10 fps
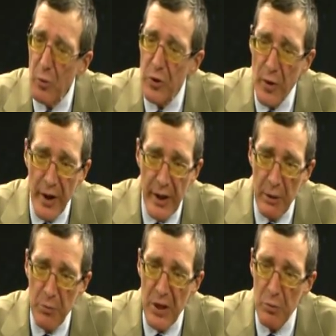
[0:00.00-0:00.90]
We tried to
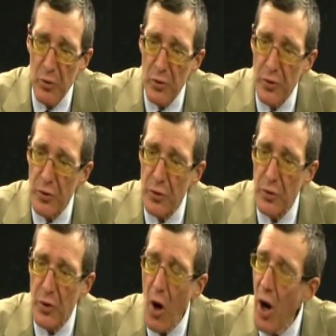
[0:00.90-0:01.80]
get people to
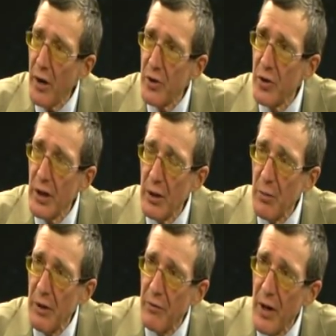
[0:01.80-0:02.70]
talk to him.
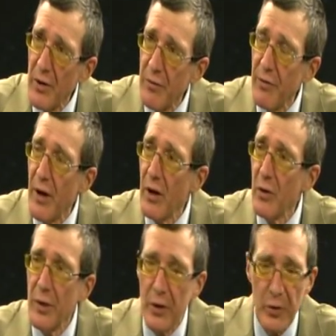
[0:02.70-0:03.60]
I found a
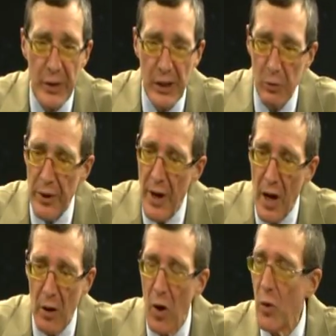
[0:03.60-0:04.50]
fellow that he would
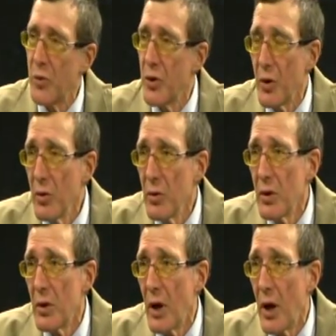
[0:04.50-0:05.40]
not go to,
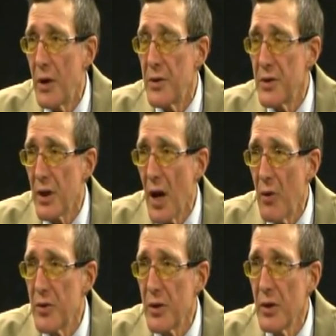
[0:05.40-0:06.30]
uh, just a
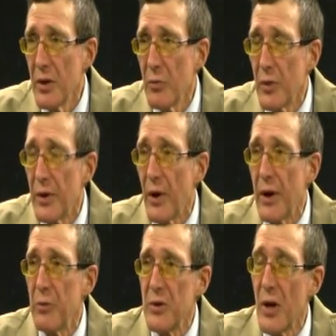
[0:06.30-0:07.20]
counselor. We thought
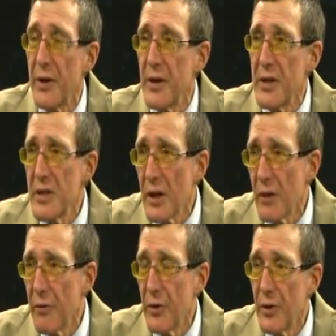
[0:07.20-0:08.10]
he was autistic a
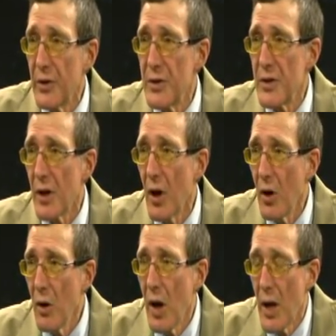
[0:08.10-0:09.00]
few years
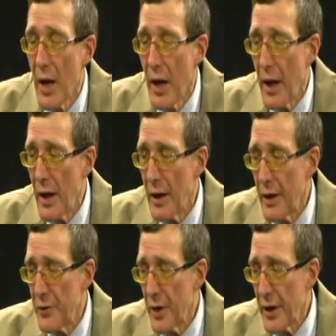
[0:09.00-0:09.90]
ago. And I
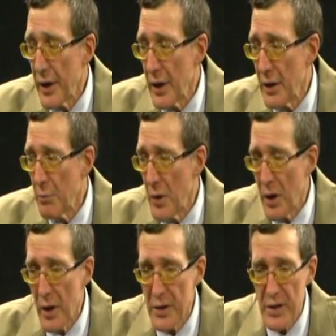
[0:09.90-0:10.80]
tried to get him
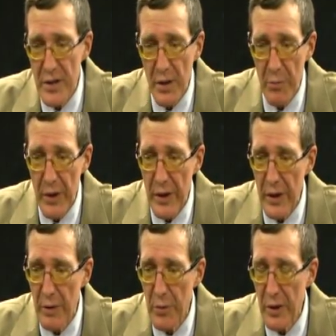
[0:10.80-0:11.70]
uh, to somebody that
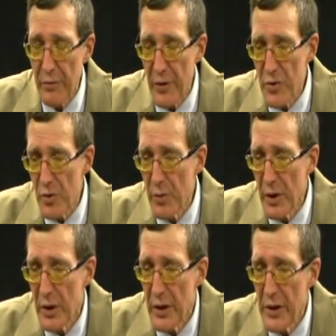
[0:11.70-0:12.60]
had been a
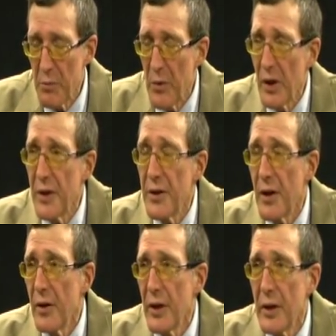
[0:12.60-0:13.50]
fisherman and in the military.